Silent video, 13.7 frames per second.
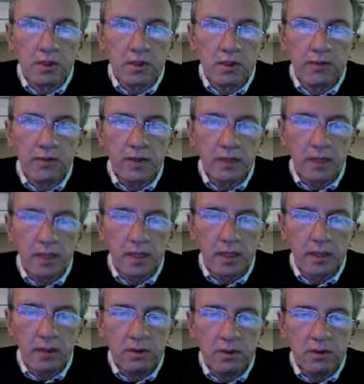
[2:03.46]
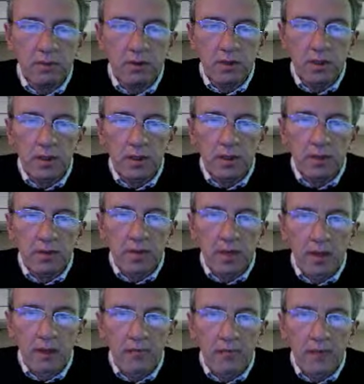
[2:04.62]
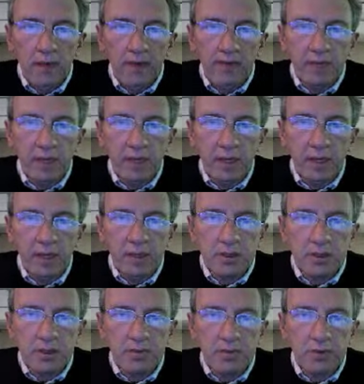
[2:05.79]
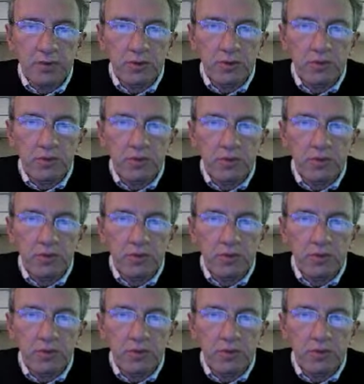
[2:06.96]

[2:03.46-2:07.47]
in a given day, and you had 5 clients come through.